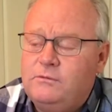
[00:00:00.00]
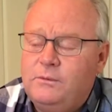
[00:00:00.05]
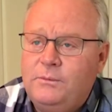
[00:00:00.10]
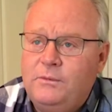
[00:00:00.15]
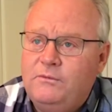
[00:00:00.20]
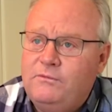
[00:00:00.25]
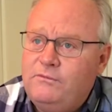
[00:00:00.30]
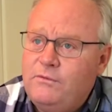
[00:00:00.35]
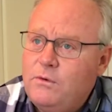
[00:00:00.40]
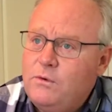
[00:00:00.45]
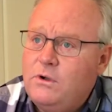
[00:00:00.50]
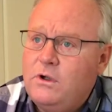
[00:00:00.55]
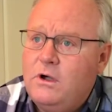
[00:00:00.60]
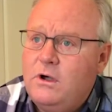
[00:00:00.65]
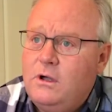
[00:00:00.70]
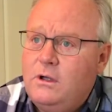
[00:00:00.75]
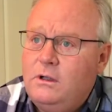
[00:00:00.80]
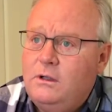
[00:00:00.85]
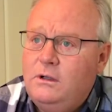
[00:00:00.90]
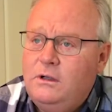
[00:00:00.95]
From the phone
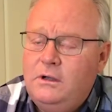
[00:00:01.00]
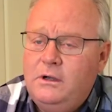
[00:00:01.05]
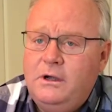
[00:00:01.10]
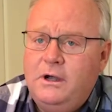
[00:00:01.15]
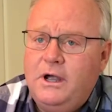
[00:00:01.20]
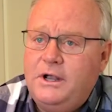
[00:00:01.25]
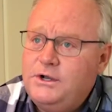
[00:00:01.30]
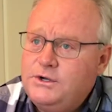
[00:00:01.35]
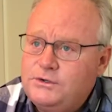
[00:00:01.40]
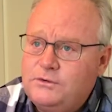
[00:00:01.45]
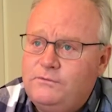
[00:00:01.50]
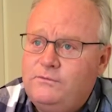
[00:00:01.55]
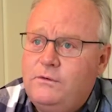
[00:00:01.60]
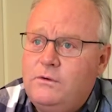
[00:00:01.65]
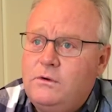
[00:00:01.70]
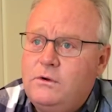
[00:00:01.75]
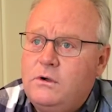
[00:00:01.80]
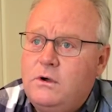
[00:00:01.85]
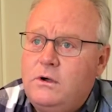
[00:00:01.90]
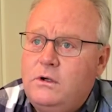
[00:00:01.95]
call, initial
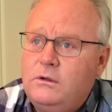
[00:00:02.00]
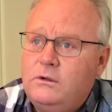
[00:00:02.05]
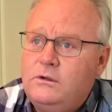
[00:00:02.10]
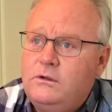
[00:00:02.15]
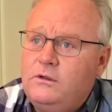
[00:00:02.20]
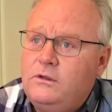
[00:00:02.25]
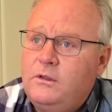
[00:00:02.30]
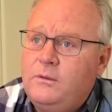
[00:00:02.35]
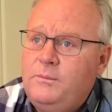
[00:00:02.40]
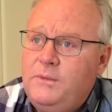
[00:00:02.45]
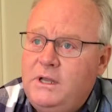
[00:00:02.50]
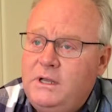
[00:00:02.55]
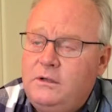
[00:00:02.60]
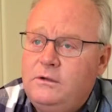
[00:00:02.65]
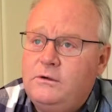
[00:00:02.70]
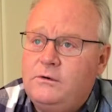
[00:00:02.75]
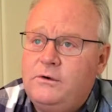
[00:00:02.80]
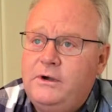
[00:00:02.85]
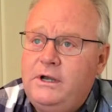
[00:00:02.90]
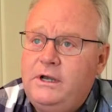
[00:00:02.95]
phone call, to the meet
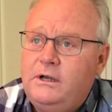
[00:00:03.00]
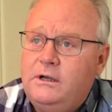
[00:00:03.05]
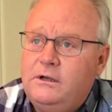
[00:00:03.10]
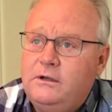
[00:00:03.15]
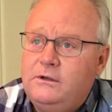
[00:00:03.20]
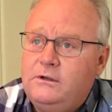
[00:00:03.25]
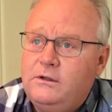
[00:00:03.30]
and greet,